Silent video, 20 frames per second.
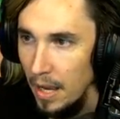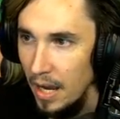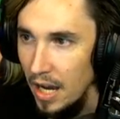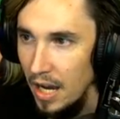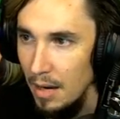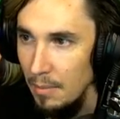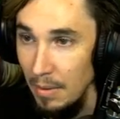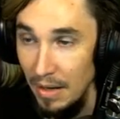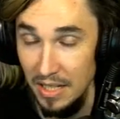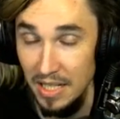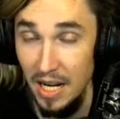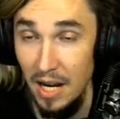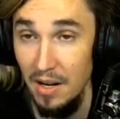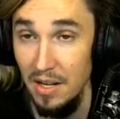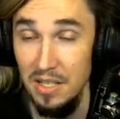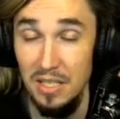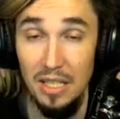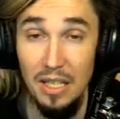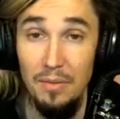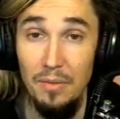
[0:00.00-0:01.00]
Uh, my town
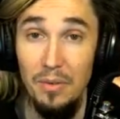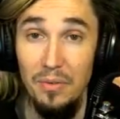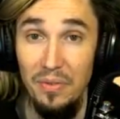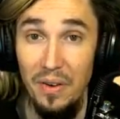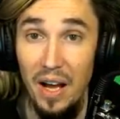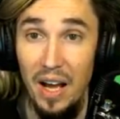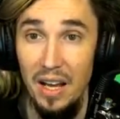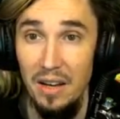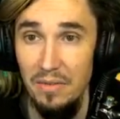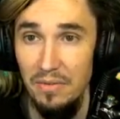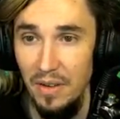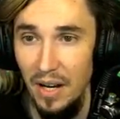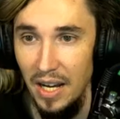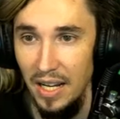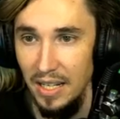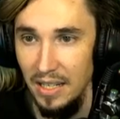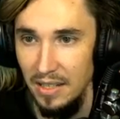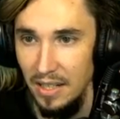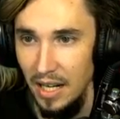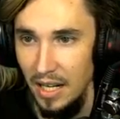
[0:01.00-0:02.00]
is level 5.
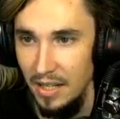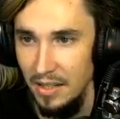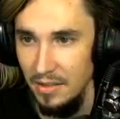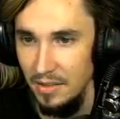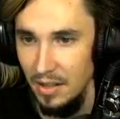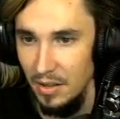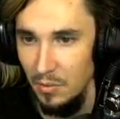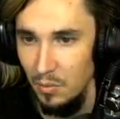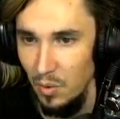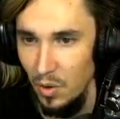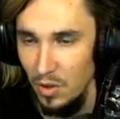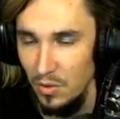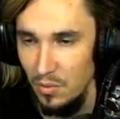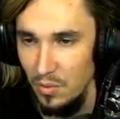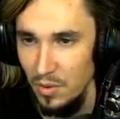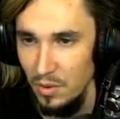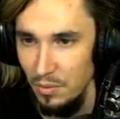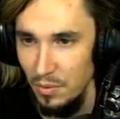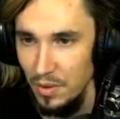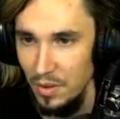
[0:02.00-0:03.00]
I, I worked
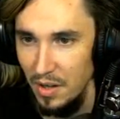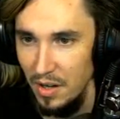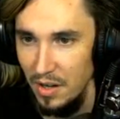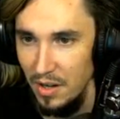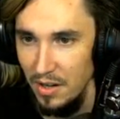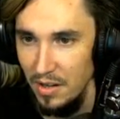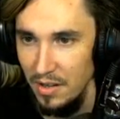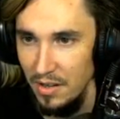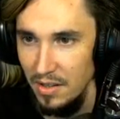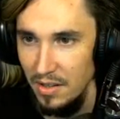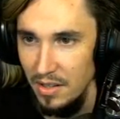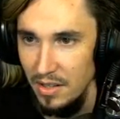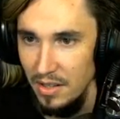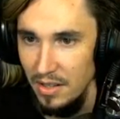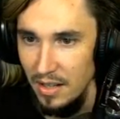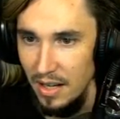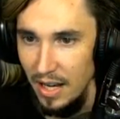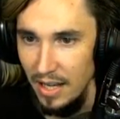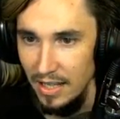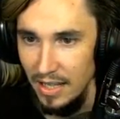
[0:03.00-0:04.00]
really, really hard.
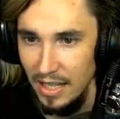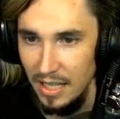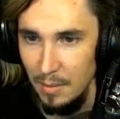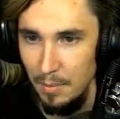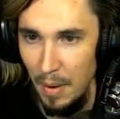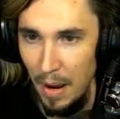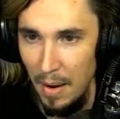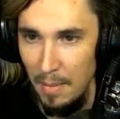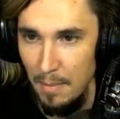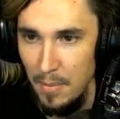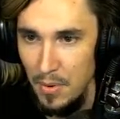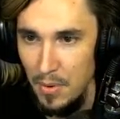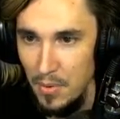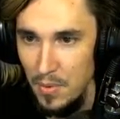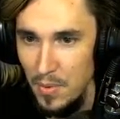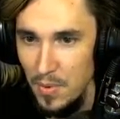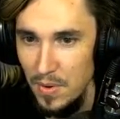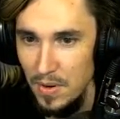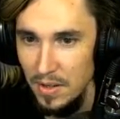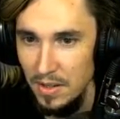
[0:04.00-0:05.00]
I like the
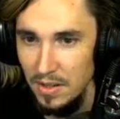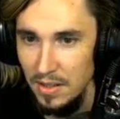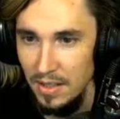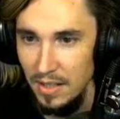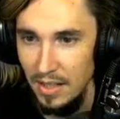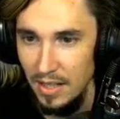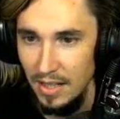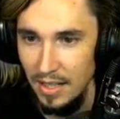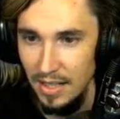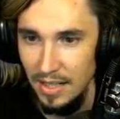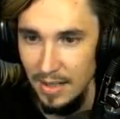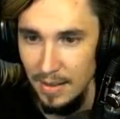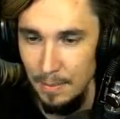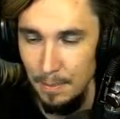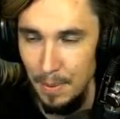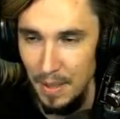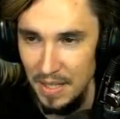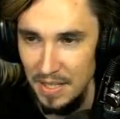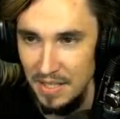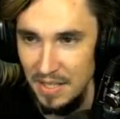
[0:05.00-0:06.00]
bamboo uh,
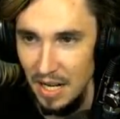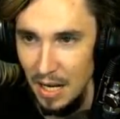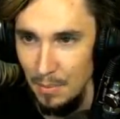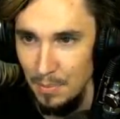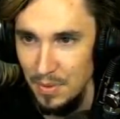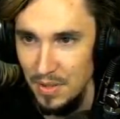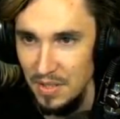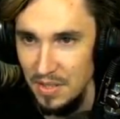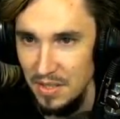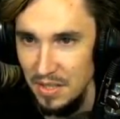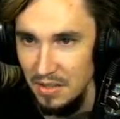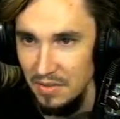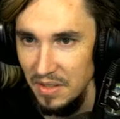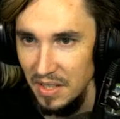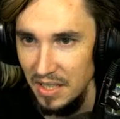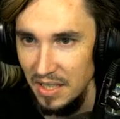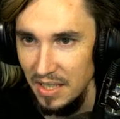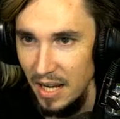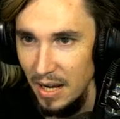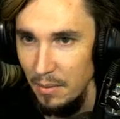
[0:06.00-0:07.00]
bus stops and stuff
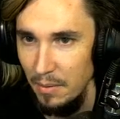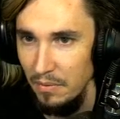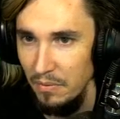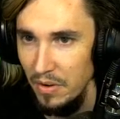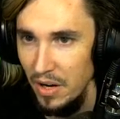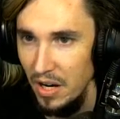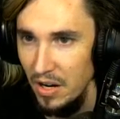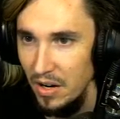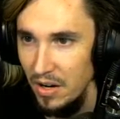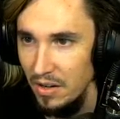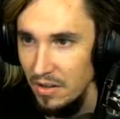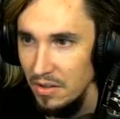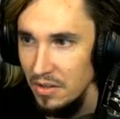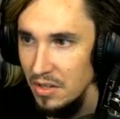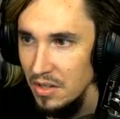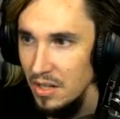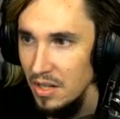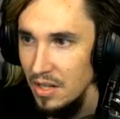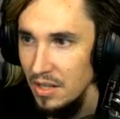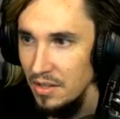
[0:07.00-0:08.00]
like that. We've got our
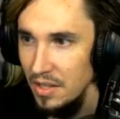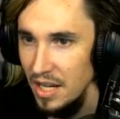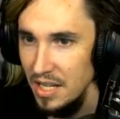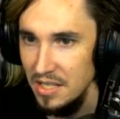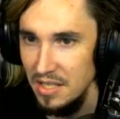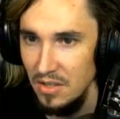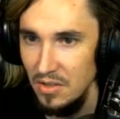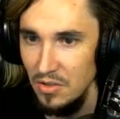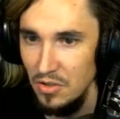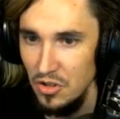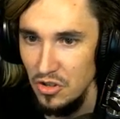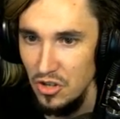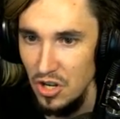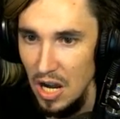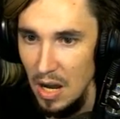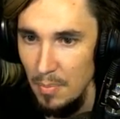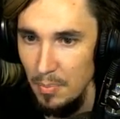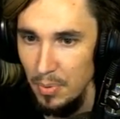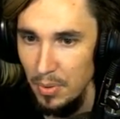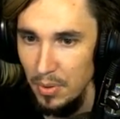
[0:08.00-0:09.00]
nice little shop.